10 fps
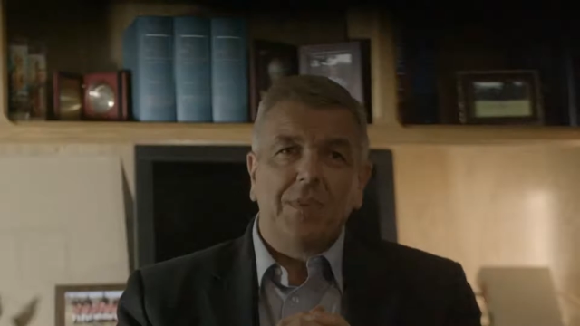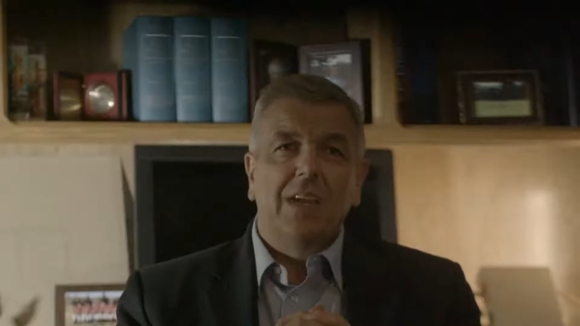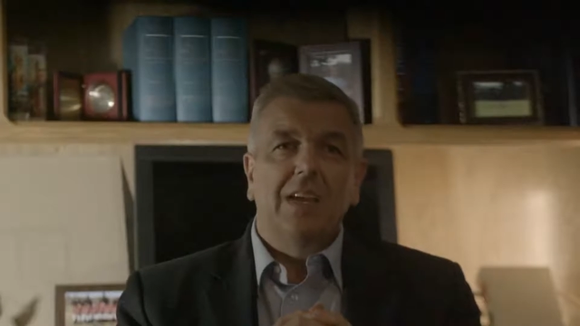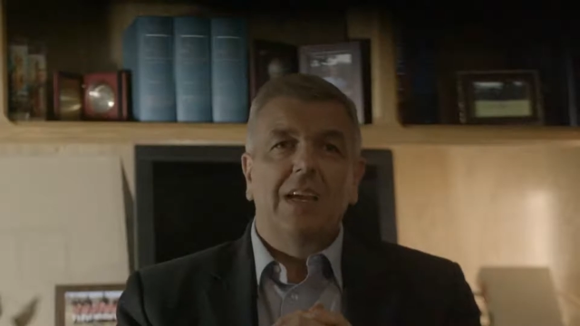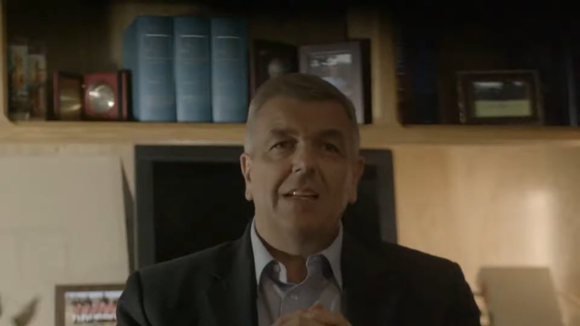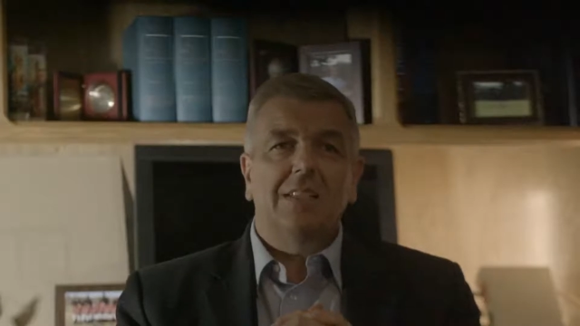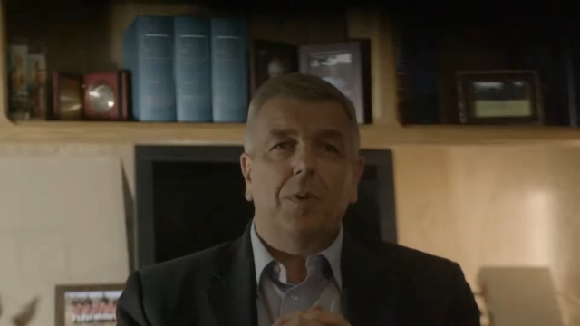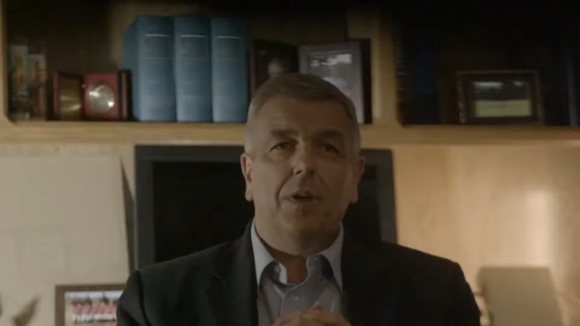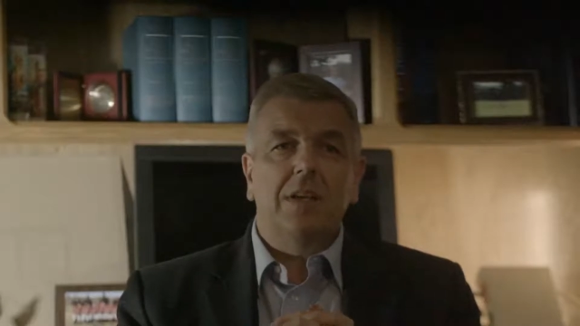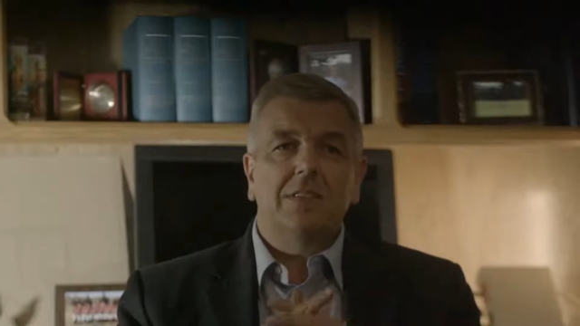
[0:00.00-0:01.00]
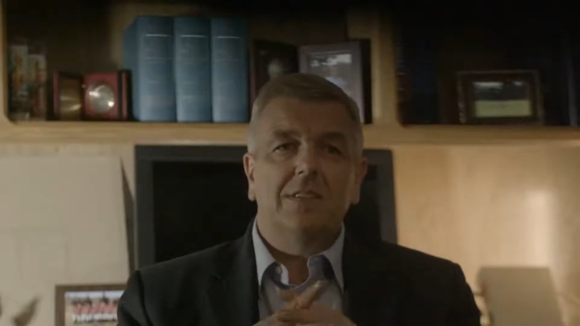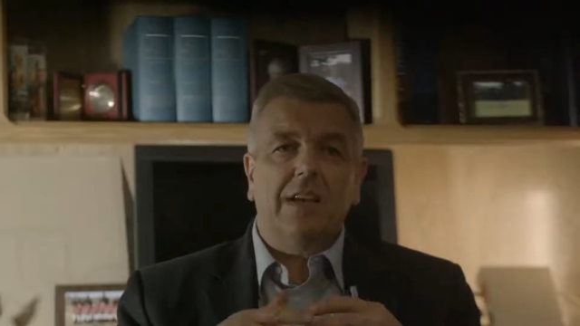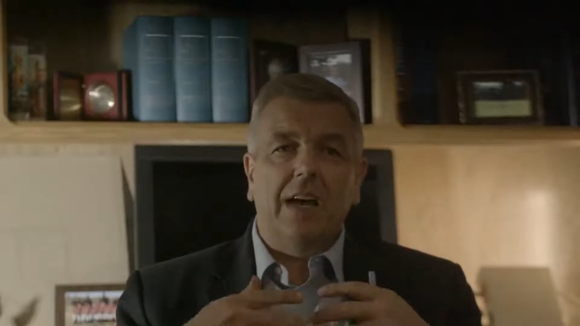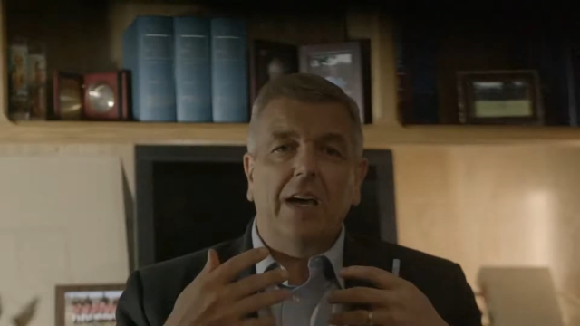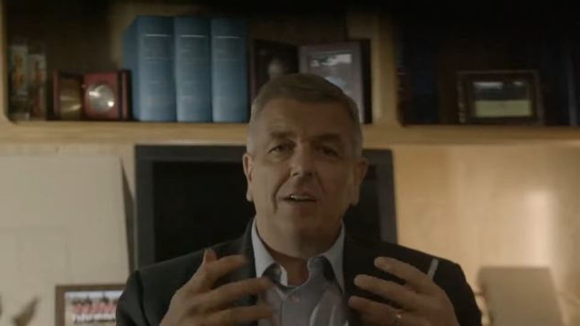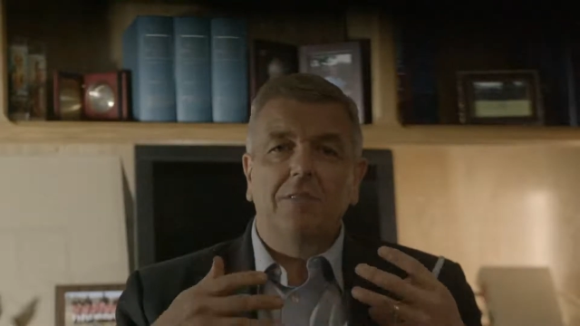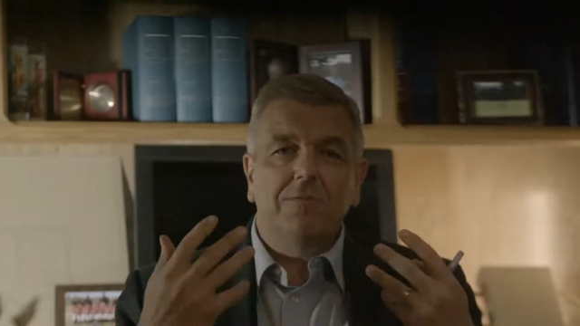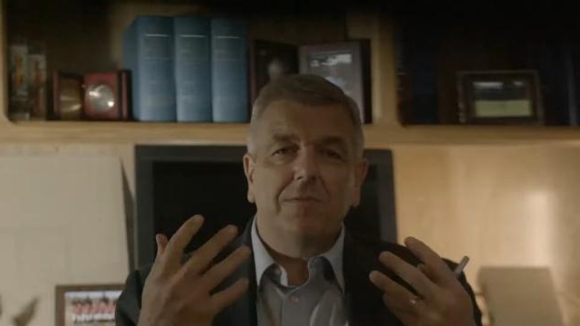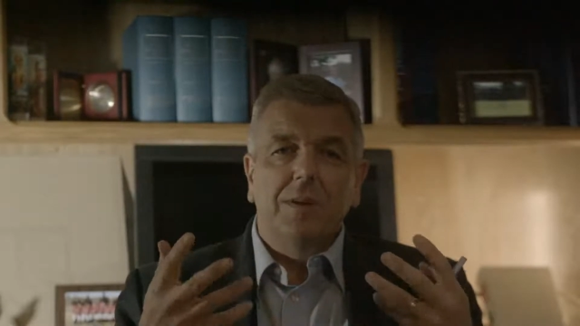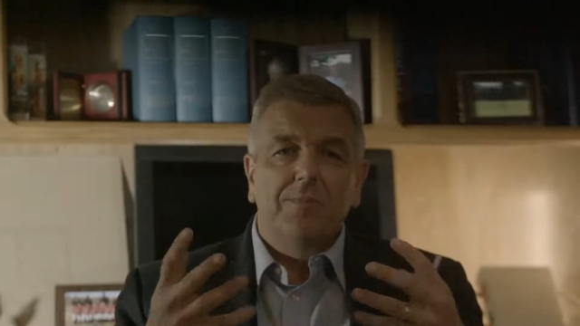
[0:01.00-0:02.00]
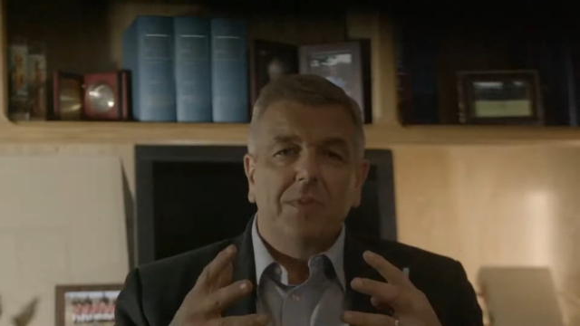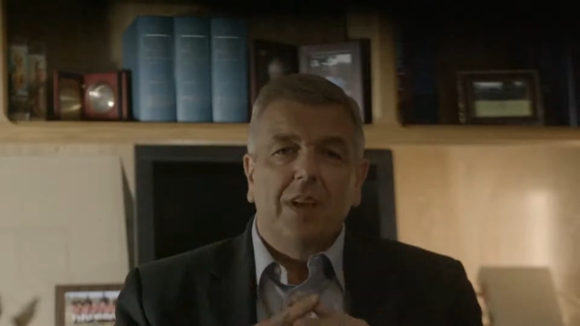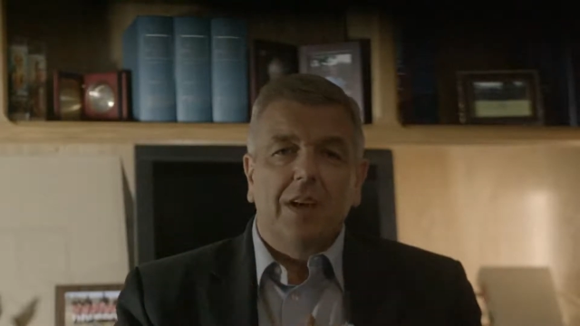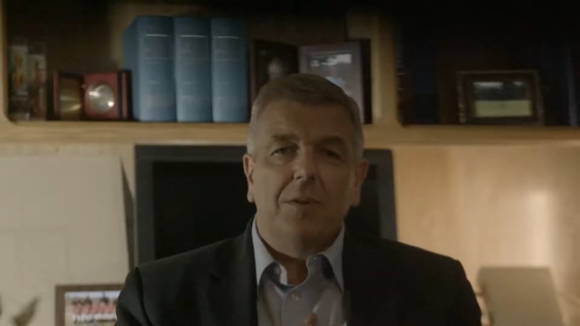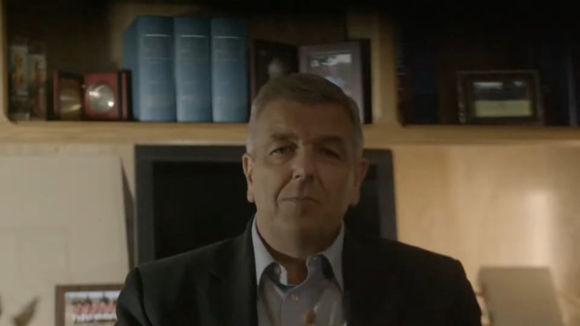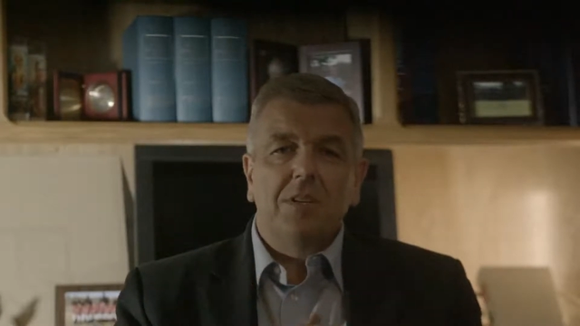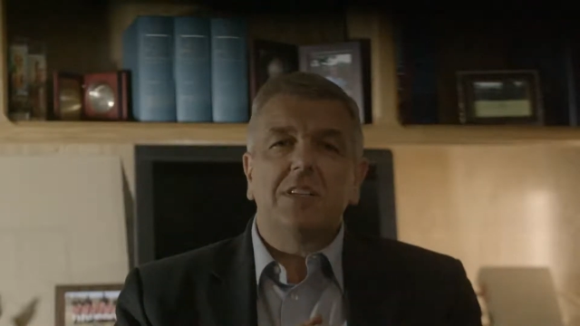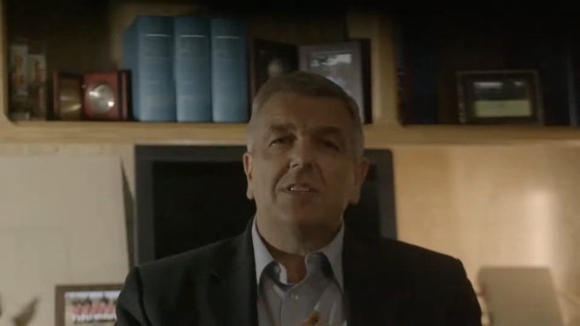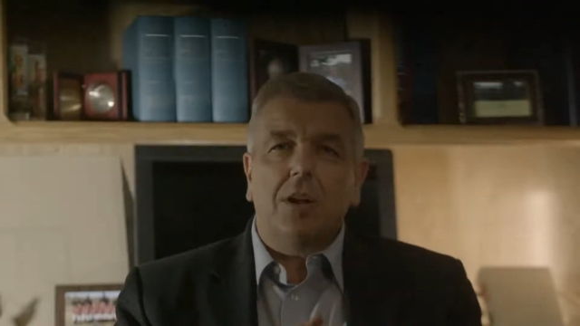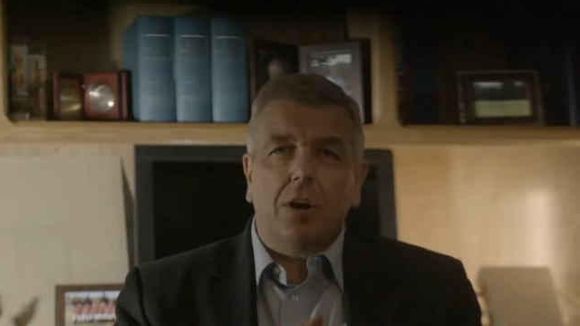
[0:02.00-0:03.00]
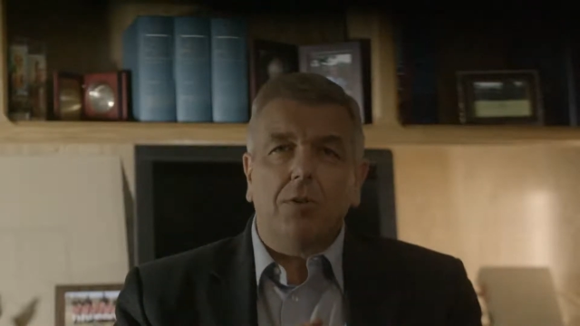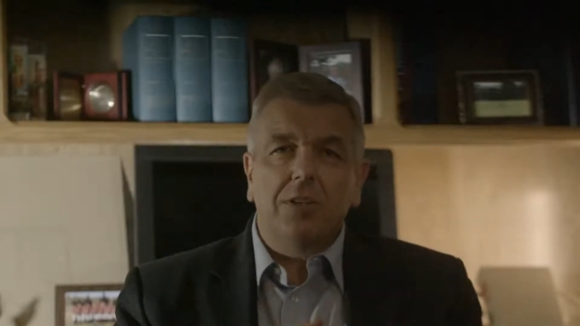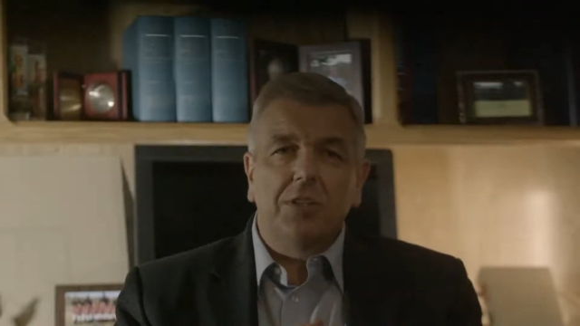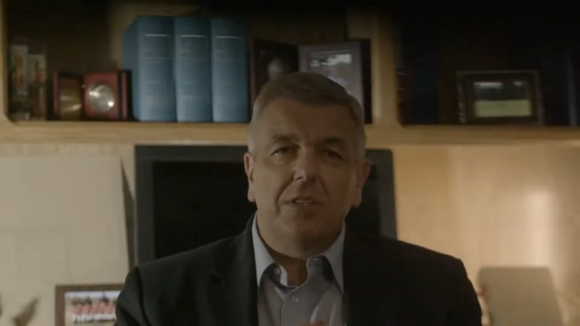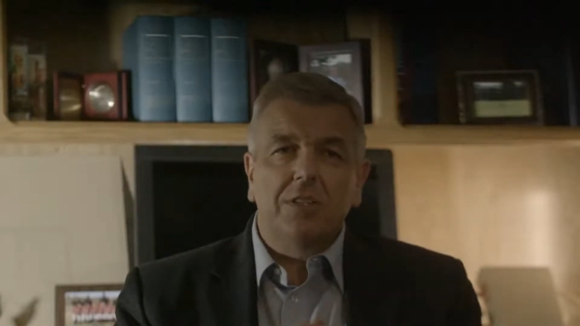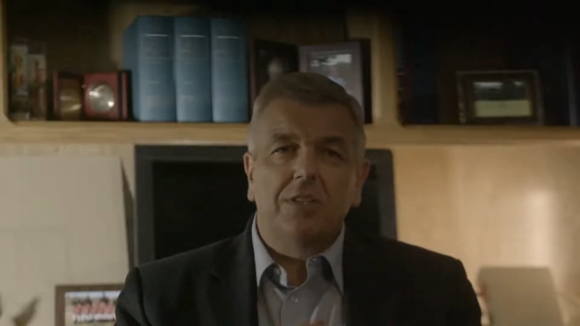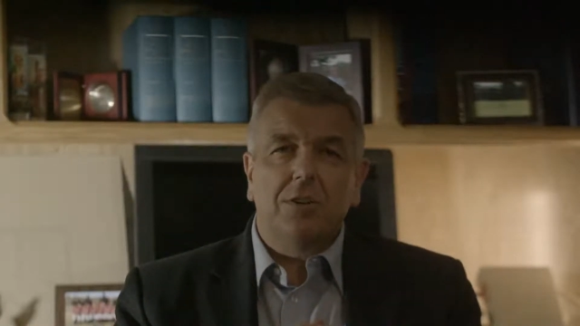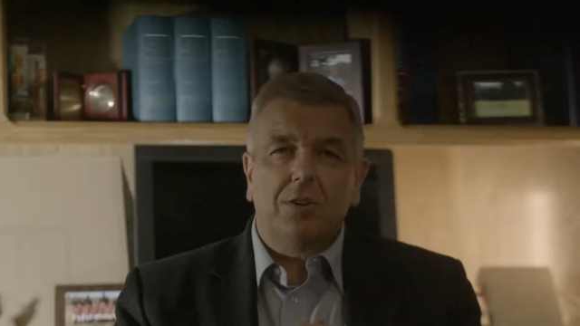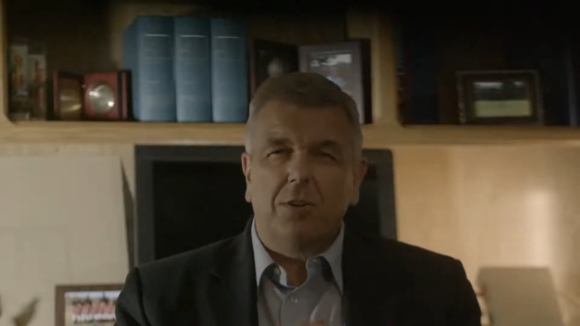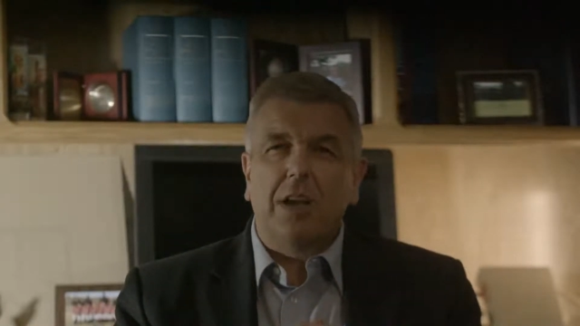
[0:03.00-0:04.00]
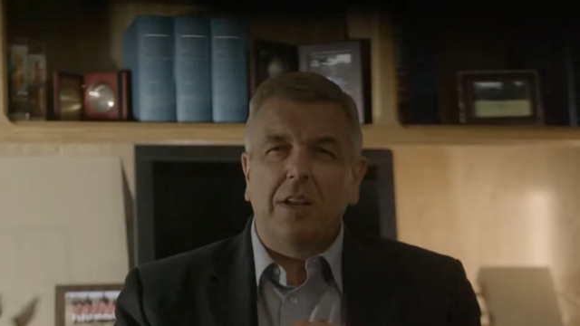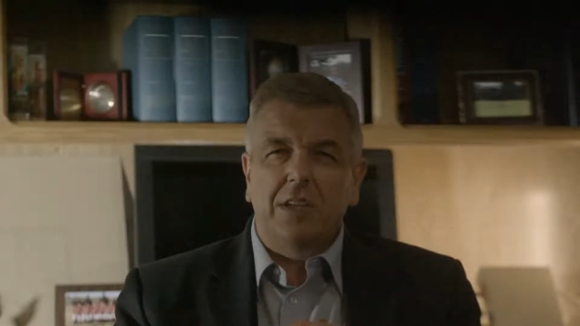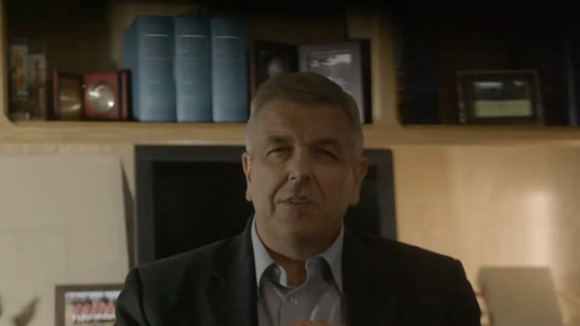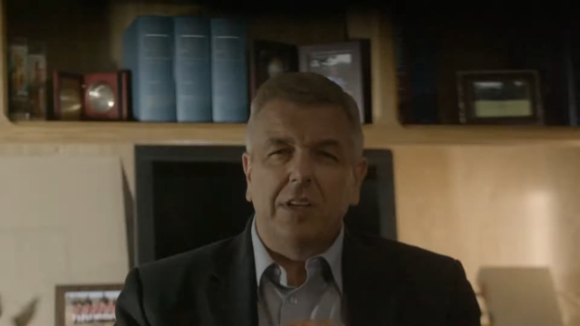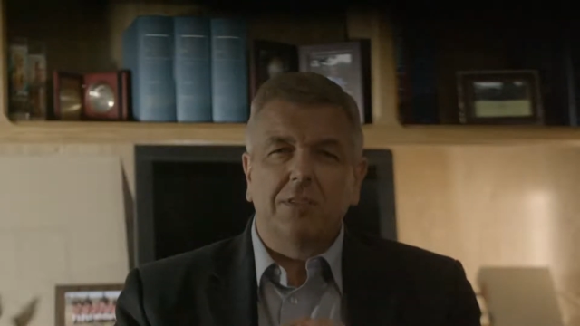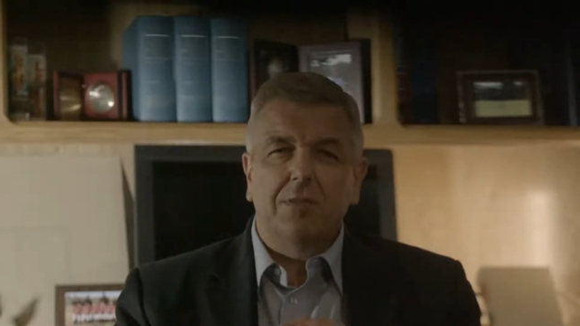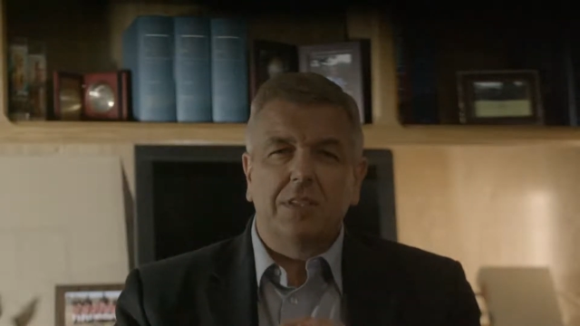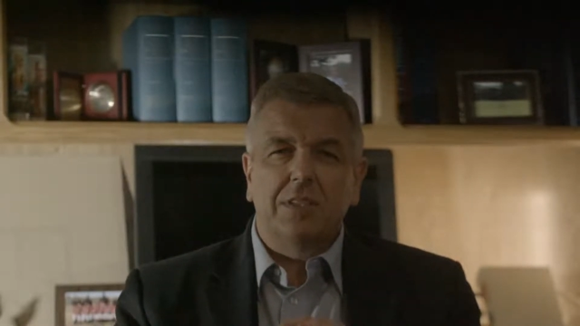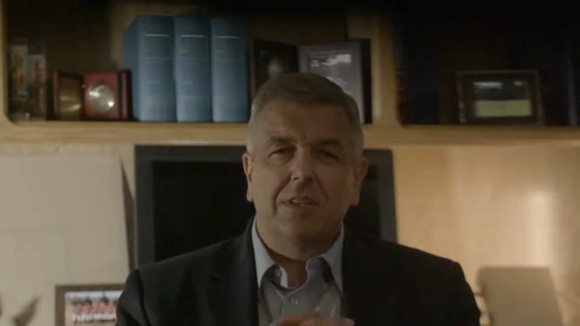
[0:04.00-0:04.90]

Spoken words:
It's a place that kind of discourages creativity to a sense,